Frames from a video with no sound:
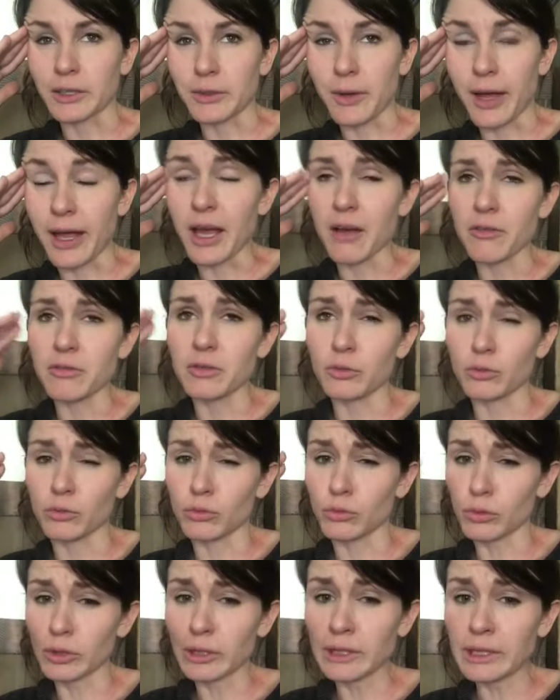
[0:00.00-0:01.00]
so I have to
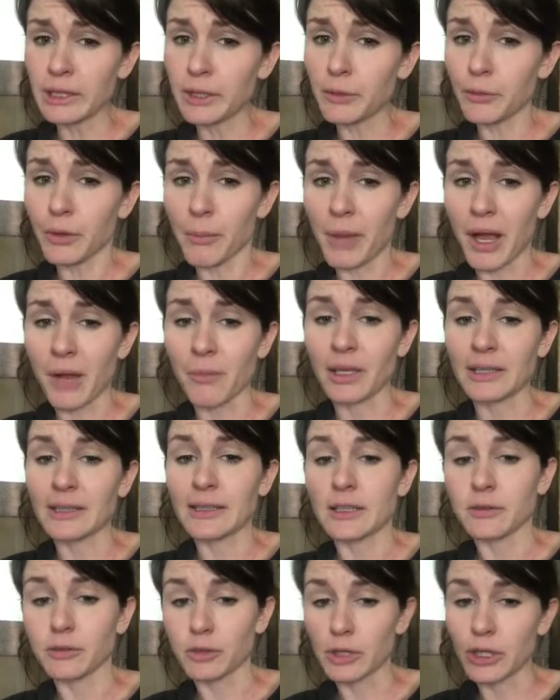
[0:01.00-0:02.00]
really remind
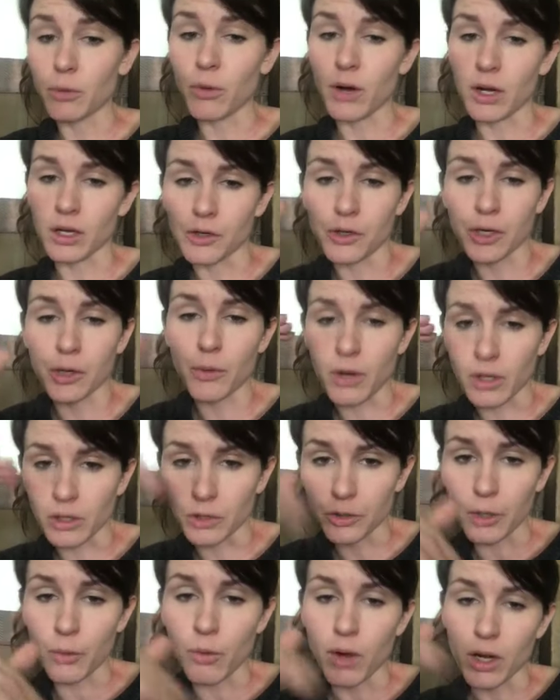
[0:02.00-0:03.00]
myself, drink water, drink water,
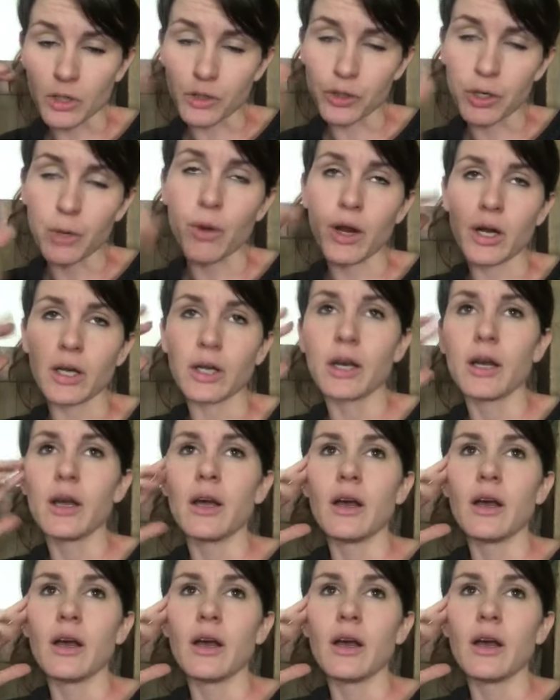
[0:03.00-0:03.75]
drink water, drink water.